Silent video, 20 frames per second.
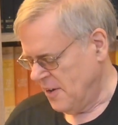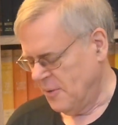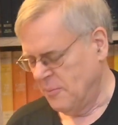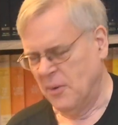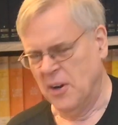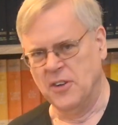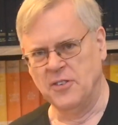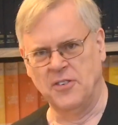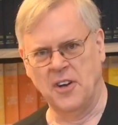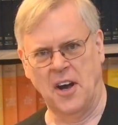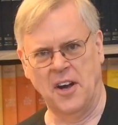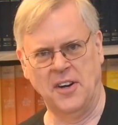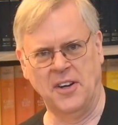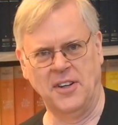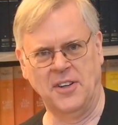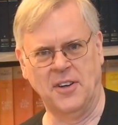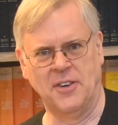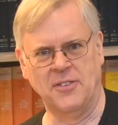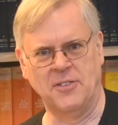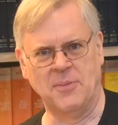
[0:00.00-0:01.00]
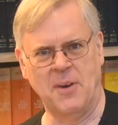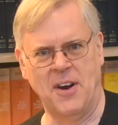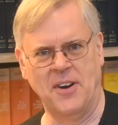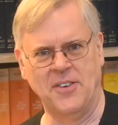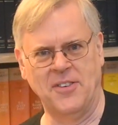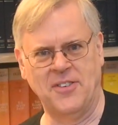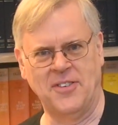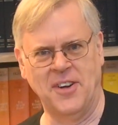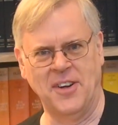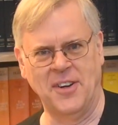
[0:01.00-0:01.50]
When Johnny comes
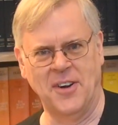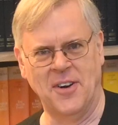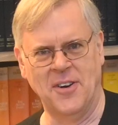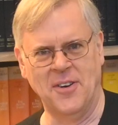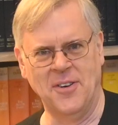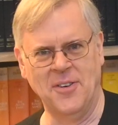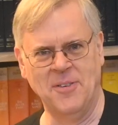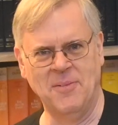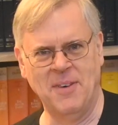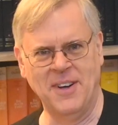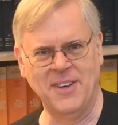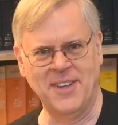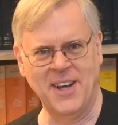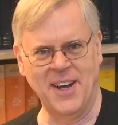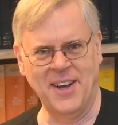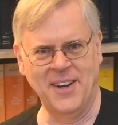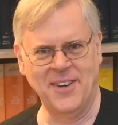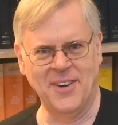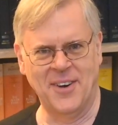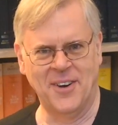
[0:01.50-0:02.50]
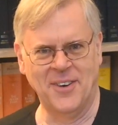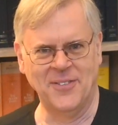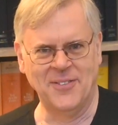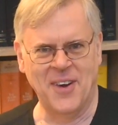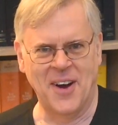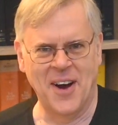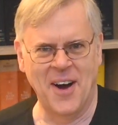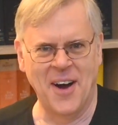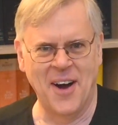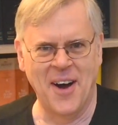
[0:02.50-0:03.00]
marching home again,
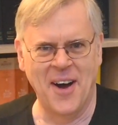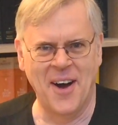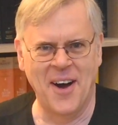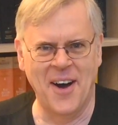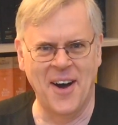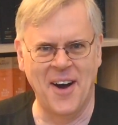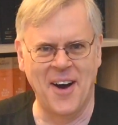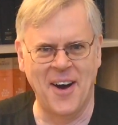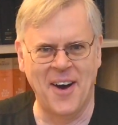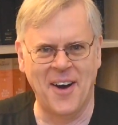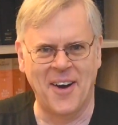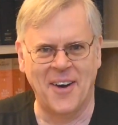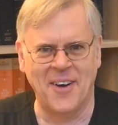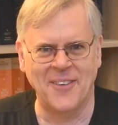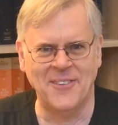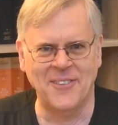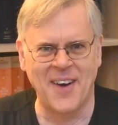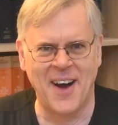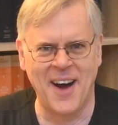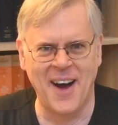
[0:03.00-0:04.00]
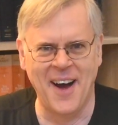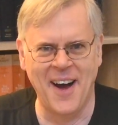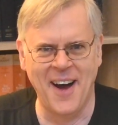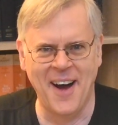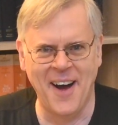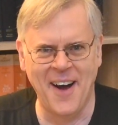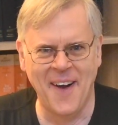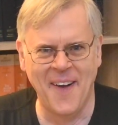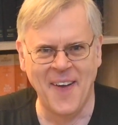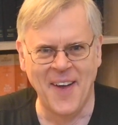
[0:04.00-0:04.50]
hurrah,
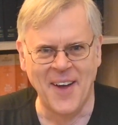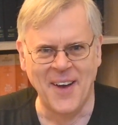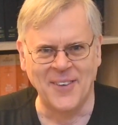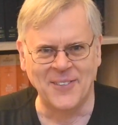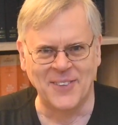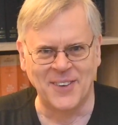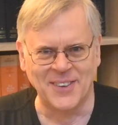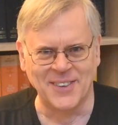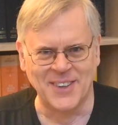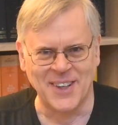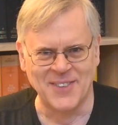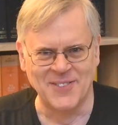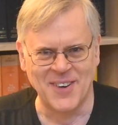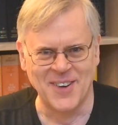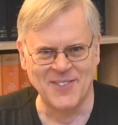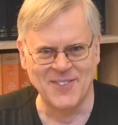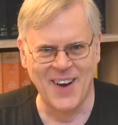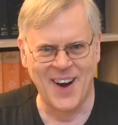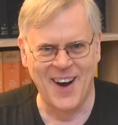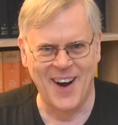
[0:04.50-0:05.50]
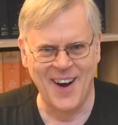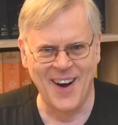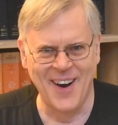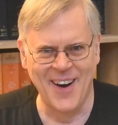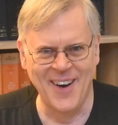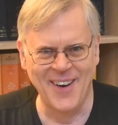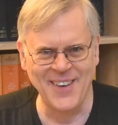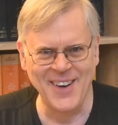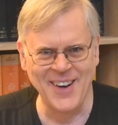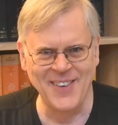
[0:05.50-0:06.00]
hurrah, we'll give him a
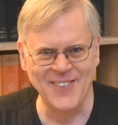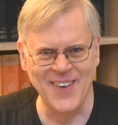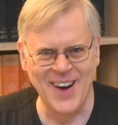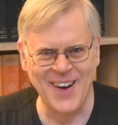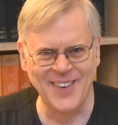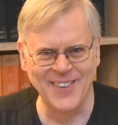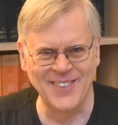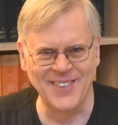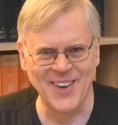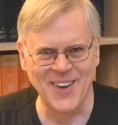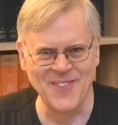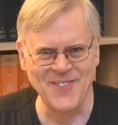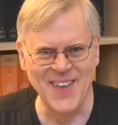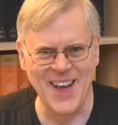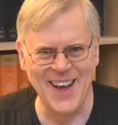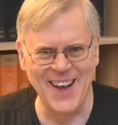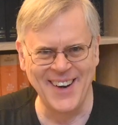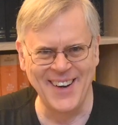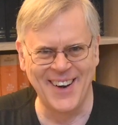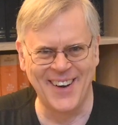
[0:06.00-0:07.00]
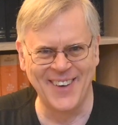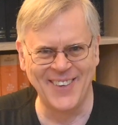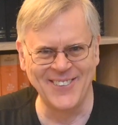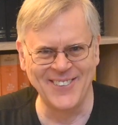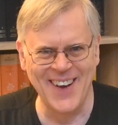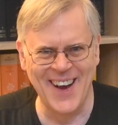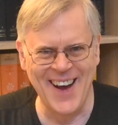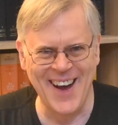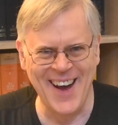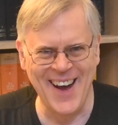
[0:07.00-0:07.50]
hearty welcome then,
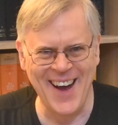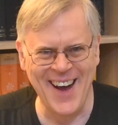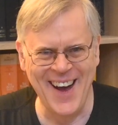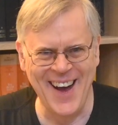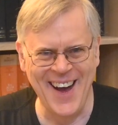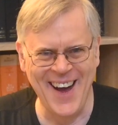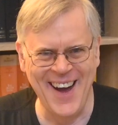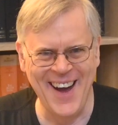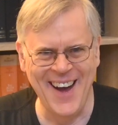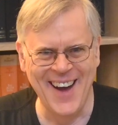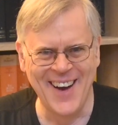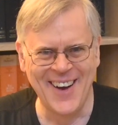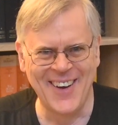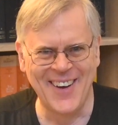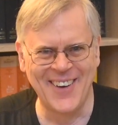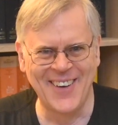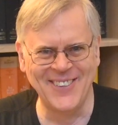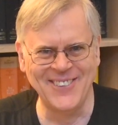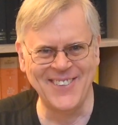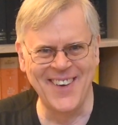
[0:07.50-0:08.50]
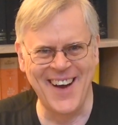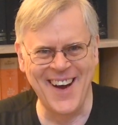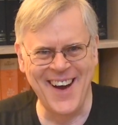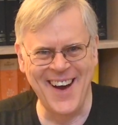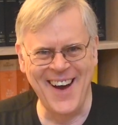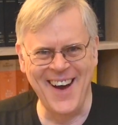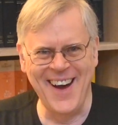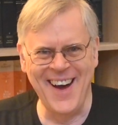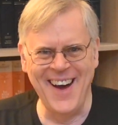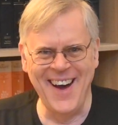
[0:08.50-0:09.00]
hurrah,
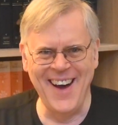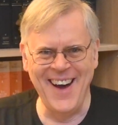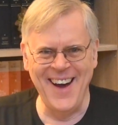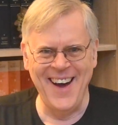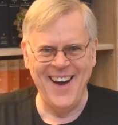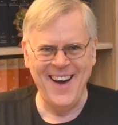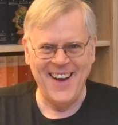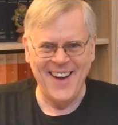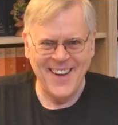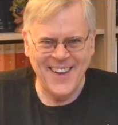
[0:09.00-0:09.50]
hurrah.